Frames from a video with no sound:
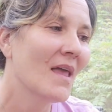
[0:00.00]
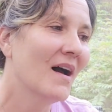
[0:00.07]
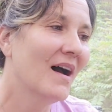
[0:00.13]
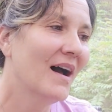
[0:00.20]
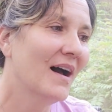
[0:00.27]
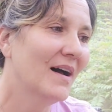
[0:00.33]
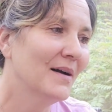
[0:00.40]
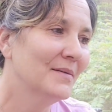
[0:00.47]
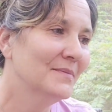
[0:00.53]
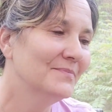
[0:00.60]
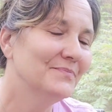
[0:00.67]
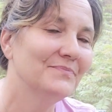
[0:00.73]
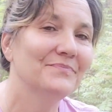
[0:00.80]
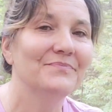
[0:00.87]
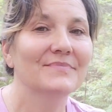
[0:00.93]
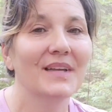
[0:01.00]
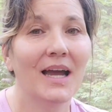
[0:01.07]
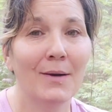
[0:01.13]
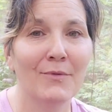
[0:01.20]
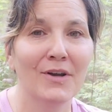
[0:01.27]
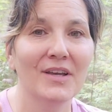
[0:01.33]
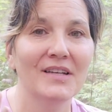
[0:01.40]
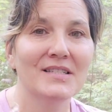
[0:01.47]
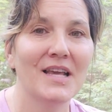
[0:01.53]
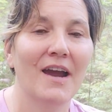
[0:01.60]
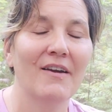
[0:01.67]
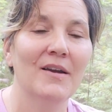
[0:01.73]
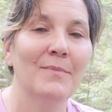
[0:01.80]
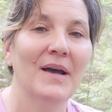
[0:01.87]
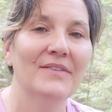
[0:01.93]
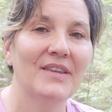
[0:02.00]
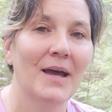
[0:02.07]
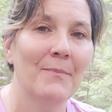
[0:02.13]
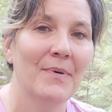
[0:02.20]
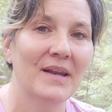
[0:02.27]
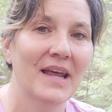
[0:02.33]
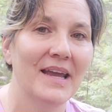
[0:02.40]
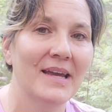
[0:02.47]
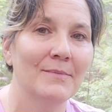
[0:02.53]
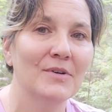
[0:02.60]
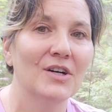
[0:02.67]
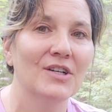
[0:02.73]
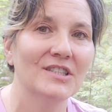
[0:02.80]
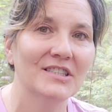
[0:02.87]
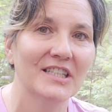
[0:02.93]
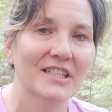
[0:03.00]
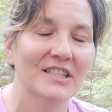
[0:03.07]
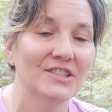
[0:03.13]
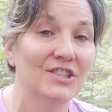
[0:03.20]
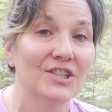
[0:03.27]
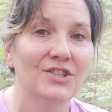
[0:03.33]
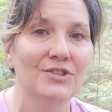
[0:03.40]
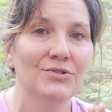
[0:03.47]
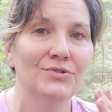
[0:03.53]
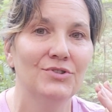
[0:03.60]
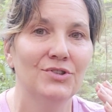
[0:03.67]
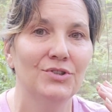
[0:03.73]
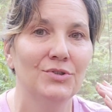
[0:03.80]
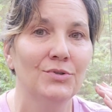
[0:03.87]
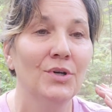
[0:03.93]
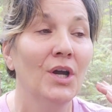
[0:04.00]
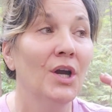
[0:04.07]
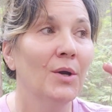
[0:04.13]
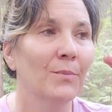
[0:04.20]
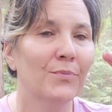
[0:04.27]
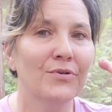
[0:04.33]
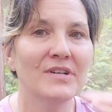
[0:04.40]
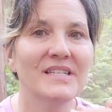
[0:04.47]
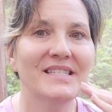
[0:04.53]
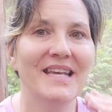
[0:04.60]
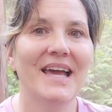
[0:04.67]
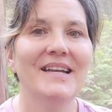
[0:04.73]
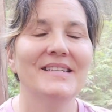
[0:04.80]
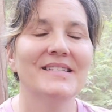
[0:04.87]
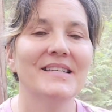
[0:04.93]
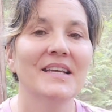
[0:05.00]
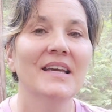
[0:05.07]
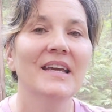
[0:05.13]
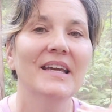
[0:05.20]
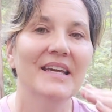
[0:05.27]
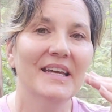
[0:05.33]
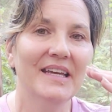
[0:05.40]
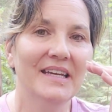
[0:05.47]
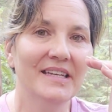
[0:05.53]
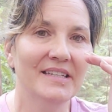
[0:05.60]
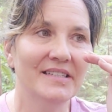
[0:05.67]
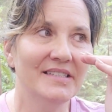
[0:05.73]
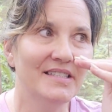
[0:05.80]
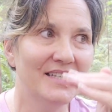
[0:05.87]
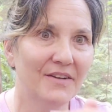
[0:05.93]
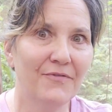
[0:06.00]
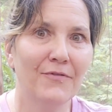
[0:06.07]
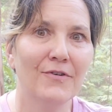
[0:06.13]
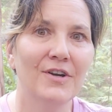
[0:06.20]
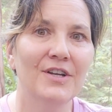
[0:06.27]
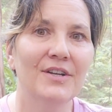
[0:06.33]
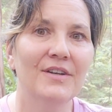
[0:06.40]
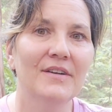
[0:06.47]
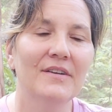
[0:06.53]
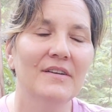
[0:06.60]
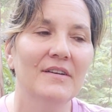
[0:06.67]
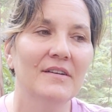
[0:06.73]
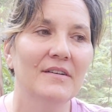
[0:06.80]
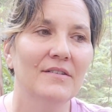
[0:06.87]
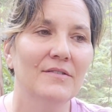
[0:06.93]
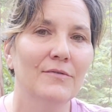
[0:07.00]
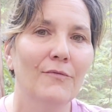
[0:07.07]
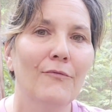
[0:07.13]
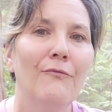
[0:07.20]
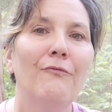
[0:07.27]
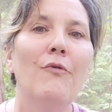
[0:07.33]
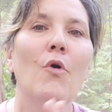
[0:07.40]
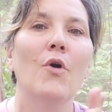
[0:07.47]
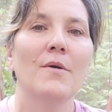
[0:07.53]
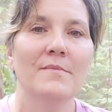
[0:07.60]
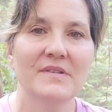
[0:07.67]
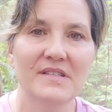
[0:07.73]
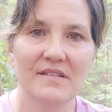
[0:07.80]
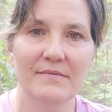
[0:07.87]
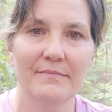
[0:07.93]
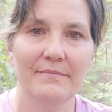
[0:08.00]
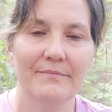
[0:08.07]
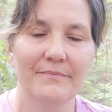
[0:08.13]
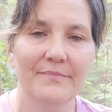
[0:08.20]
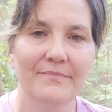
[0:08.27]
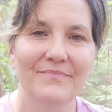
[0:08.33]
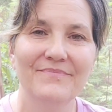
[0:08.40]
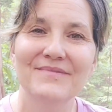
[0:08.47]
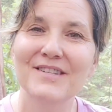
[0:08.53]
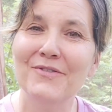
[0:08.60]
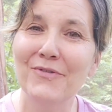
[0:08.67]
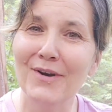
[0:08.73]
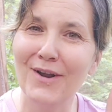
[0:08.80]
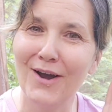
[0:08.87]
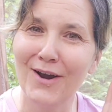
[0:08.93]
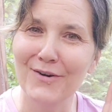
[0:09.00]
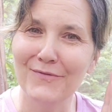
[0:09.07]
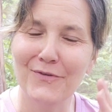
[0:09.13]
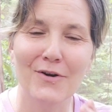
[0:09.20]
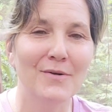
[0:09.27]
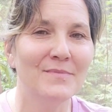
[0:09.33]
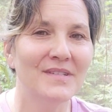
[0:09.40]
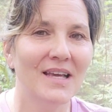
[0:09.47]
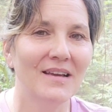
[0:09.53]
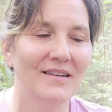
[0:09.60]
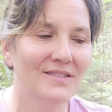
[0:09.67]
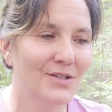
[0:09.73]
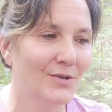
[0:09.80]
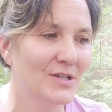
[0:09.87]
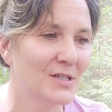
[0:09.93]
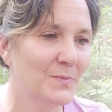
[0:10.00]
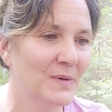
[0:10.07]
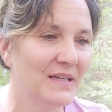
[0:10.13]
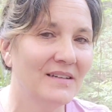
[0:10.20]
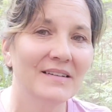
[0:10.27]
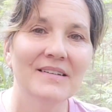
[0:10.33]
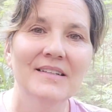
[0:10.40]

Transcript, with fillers: I'm really sorry about that, but I am going to continue to present in different forms, different art forms, so to speak.